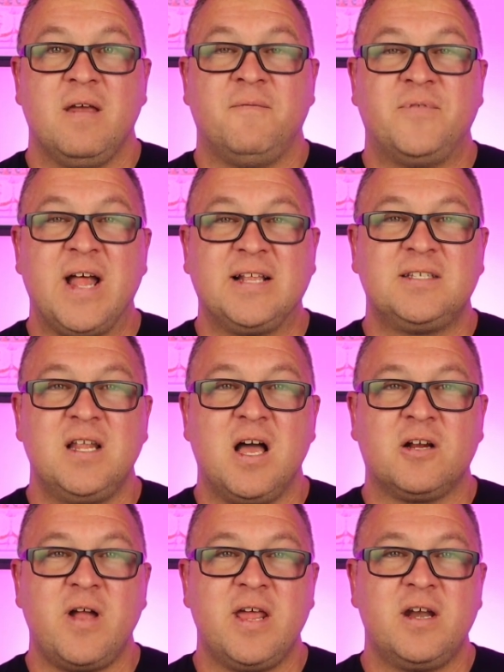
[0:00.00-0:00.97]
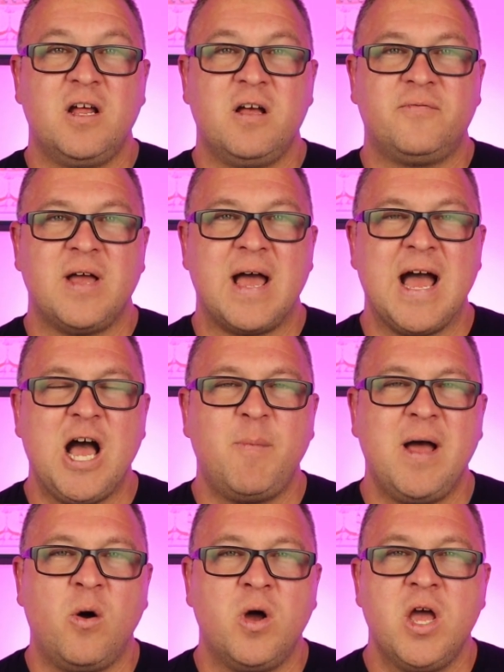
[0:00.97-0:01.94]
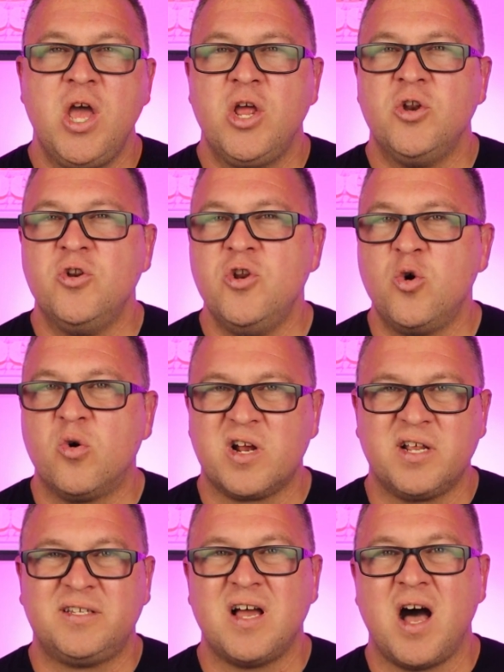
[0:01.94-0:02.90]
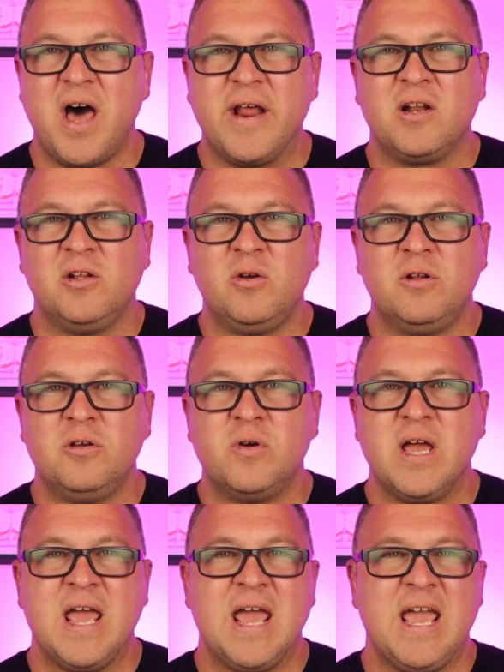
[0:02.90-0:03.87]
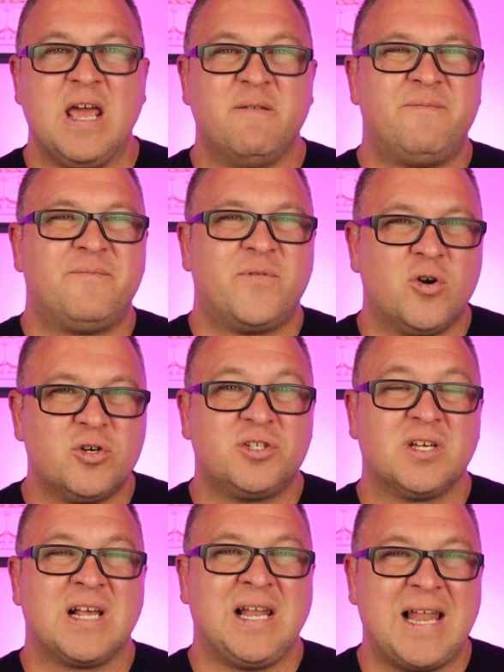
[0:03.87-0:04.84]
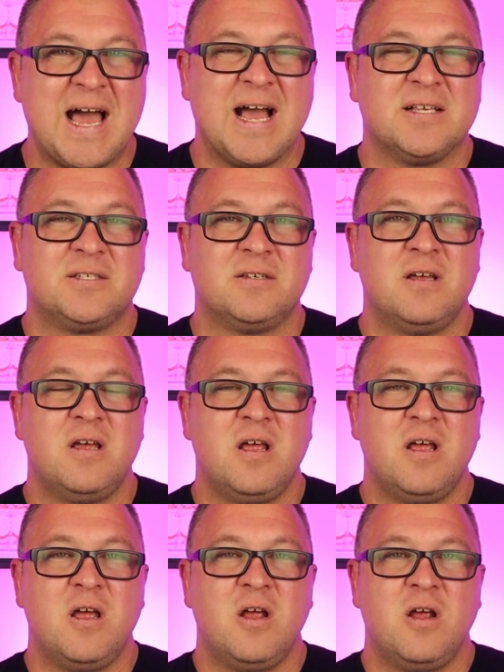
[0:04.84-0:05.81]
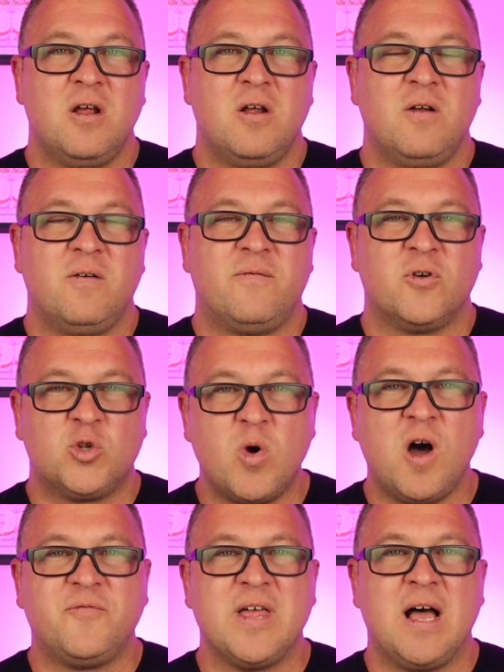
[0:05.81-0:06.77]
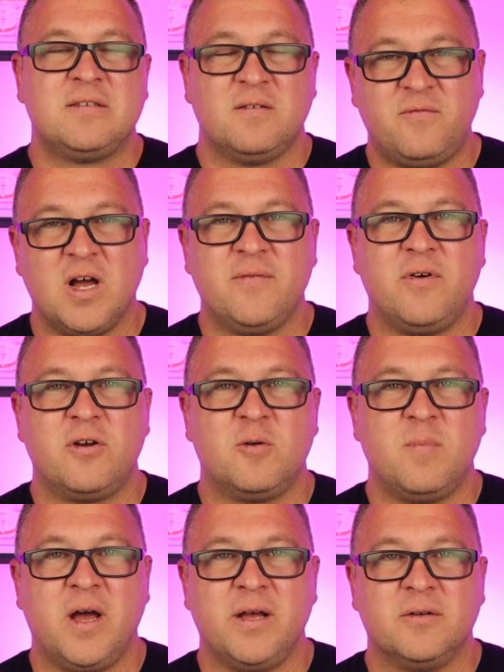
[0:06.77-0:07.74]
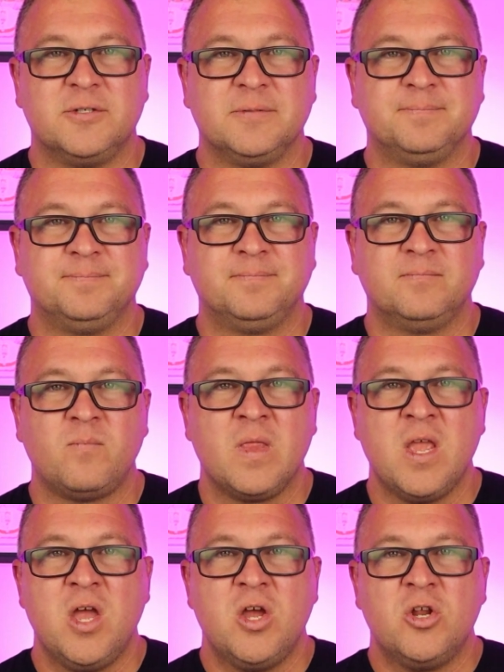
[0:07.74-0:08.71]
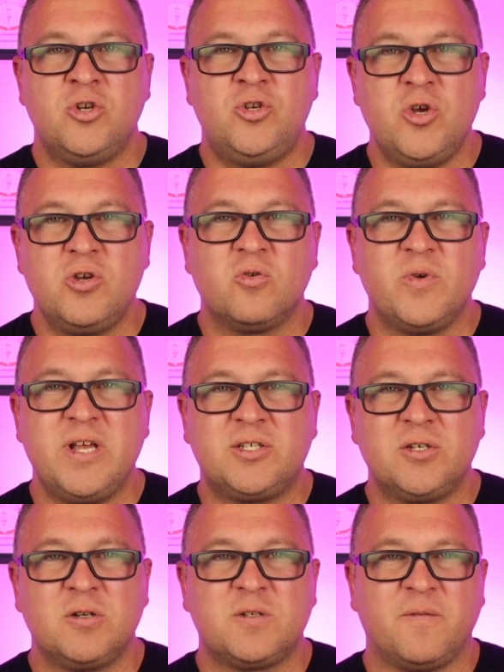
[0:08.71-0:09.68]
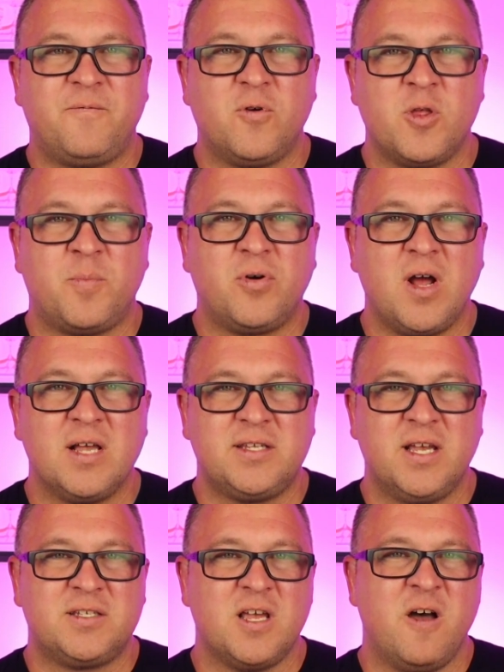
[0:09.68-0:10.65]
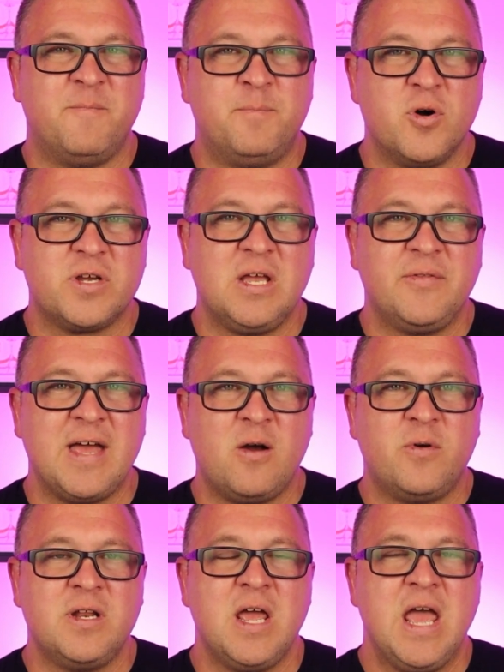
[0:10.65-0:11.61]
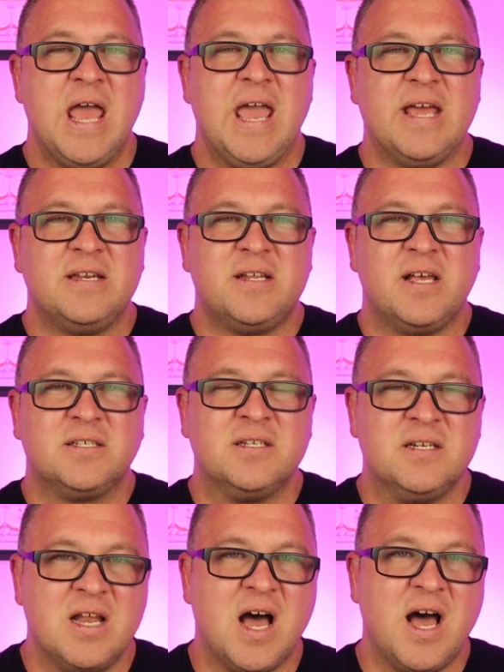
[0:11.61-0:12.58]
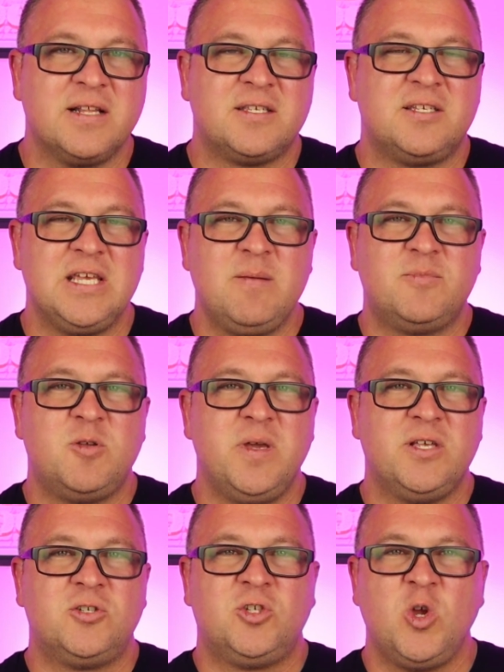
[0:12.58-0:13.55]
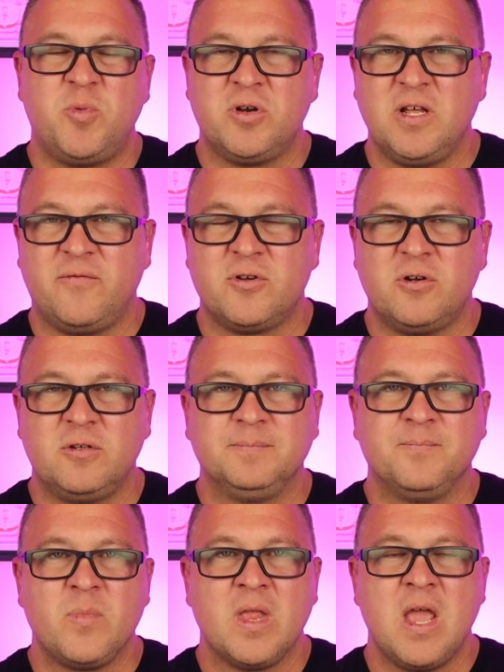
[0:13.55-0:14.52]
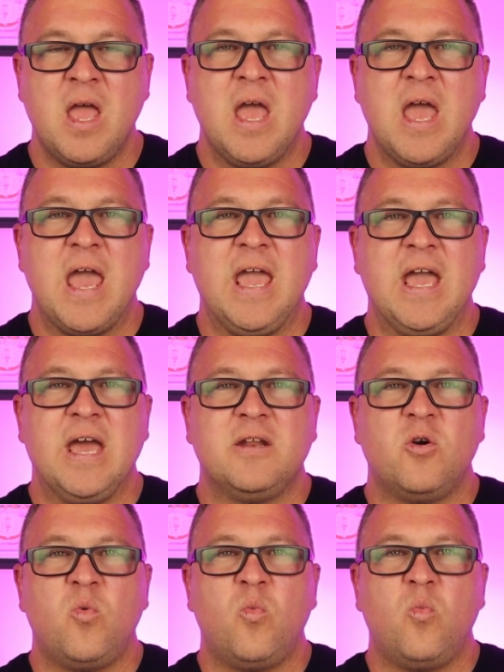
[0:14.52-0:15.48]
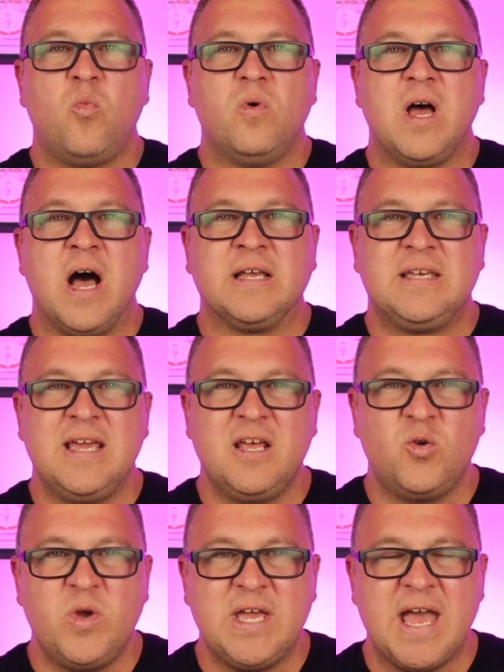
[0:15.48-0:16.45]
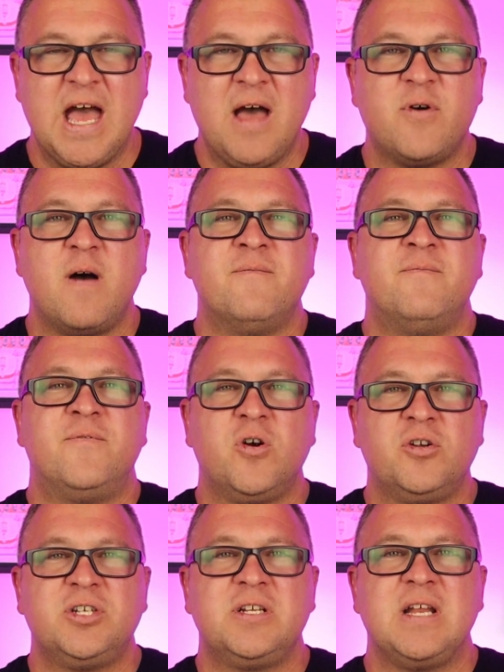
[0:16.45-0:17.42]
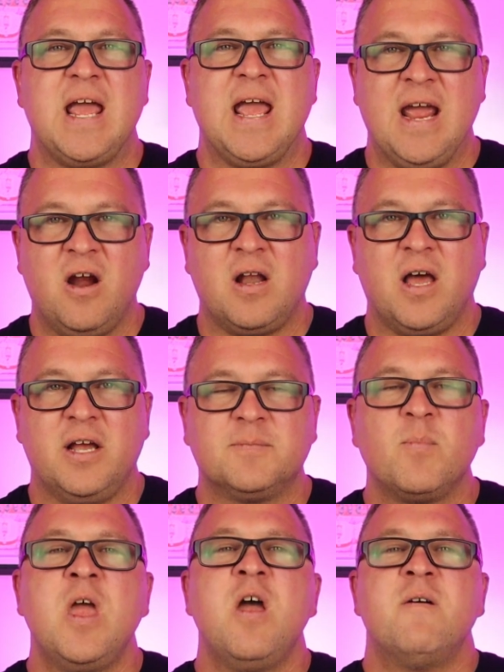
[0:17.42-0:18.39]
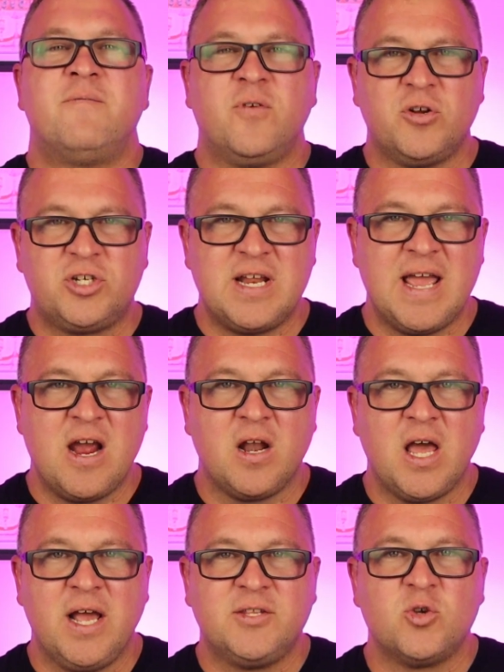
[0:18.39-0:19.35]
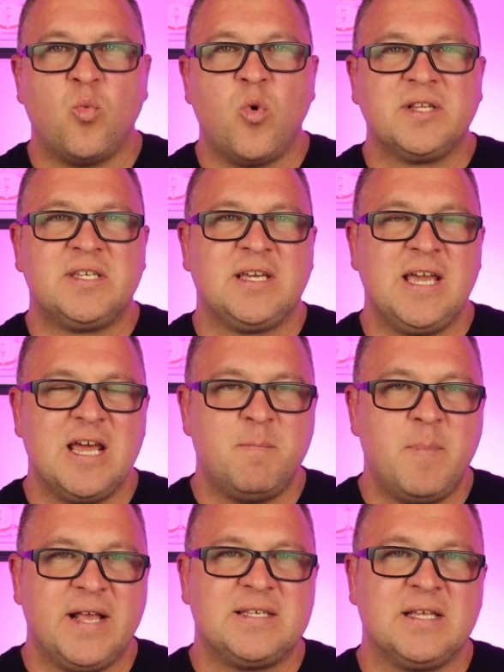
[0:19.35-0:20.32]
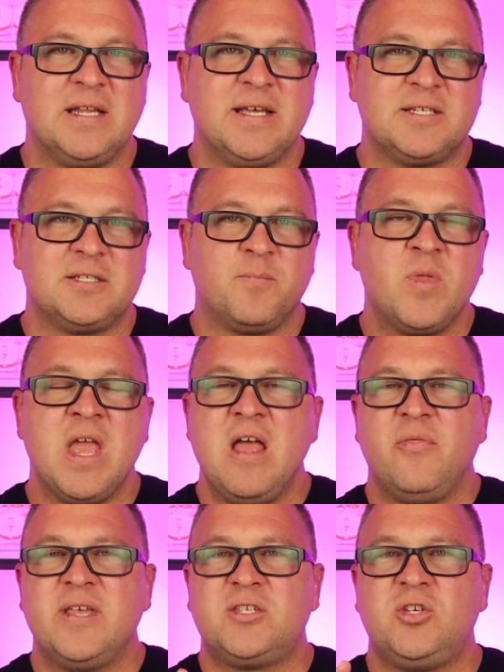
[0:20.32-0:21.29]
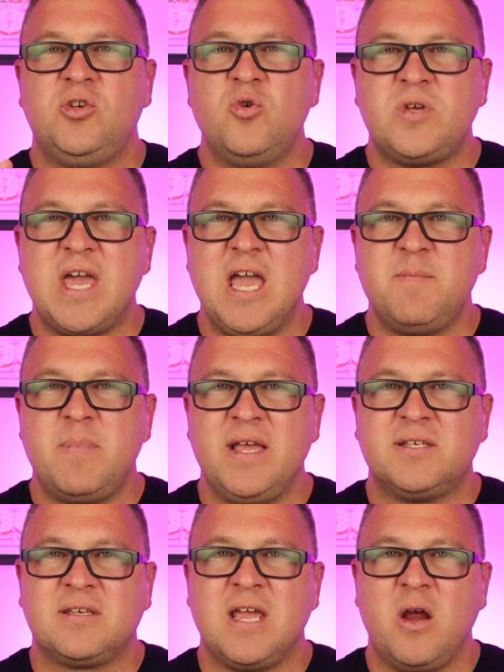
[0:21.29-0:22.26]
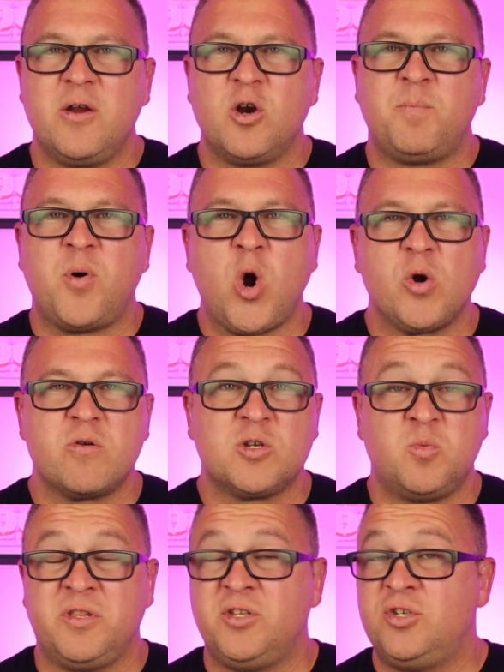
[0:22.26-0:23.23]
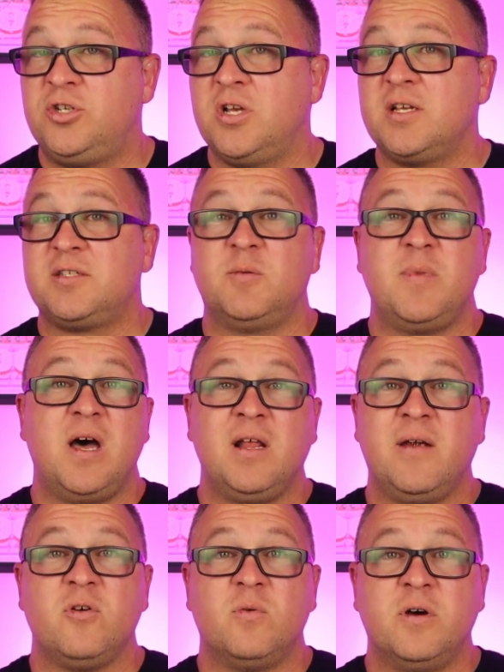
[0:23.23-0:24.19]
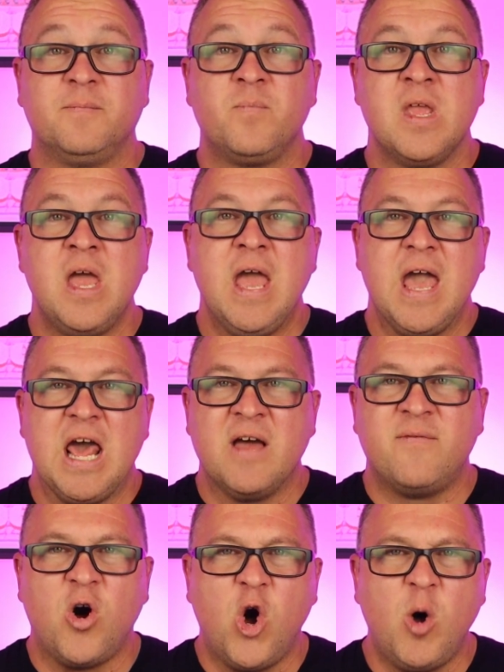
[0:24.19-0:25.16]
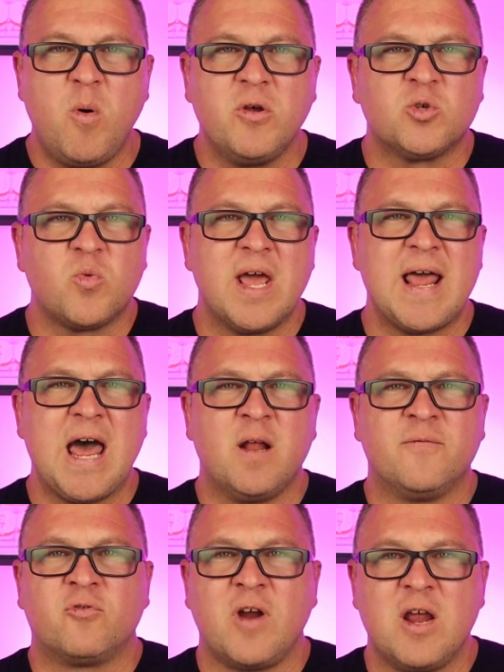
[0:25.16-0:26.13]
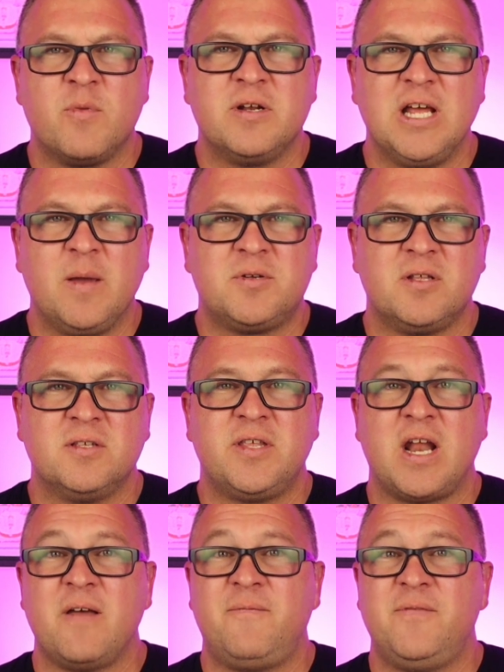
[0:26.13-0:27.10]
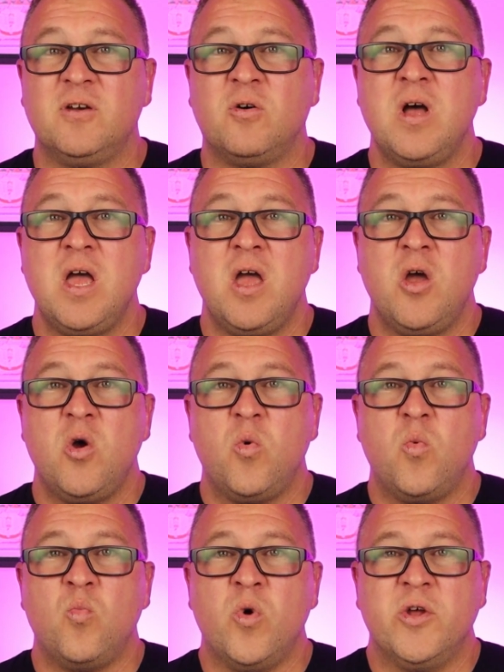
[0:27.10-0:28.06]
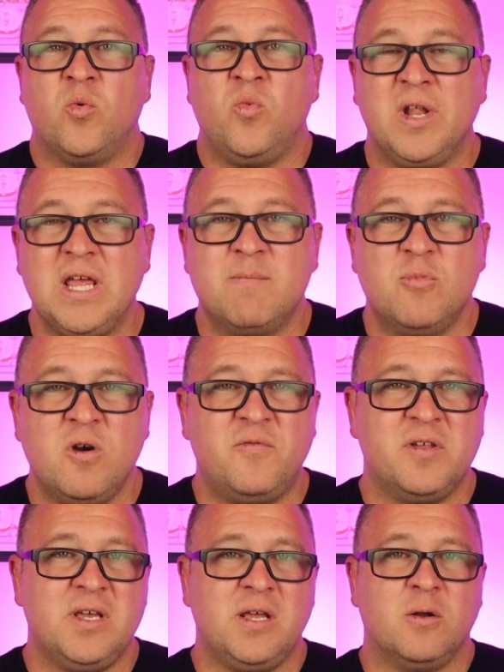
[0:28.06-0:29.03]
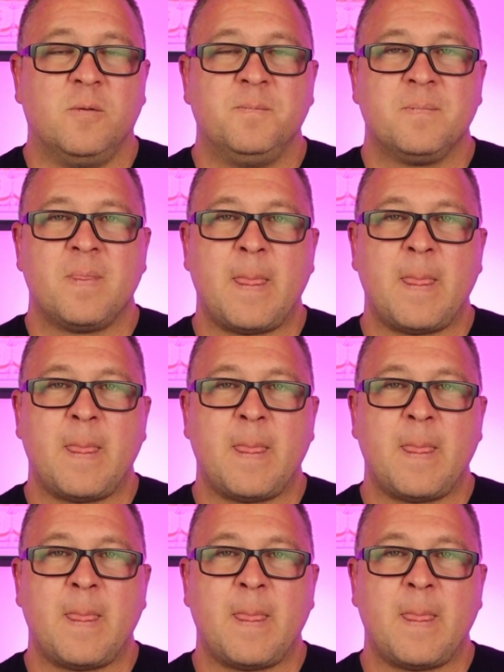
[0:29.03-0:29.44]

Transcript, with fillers: If that's not great enough, how about Newark to Honolulu in first class for twelve thousand five hundred miles? Do your research for the process of booking that one. It does not seem to be super difficult. And again, we have Virgin Airlines. Virgin Airlines once again makes a list. This U K-based carrier partners with just about everyone, and I've almost ran out of great redemptions that I feel would really move the needle.